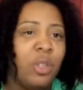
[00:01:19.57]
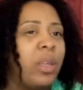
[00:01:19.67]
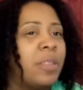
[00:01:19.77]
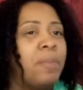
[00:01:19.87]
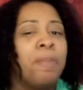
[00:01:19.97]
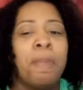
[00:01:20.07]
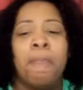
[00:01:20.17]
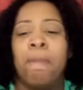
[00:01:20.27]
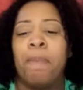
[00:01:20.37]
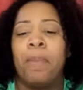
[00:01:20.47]
weeks.
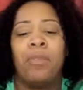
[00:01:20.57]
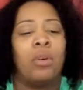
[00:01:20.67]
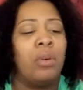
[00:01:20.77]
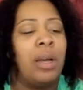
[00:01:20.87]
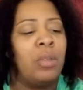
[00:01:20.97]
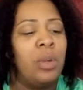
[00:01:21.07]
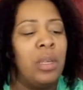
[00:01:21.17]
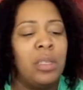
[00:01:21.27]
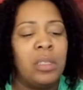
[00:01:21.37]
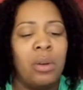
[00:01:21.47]
So I just want to
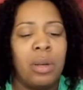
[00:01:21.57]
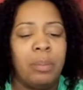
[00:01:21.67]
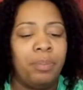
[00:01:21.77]
get it started.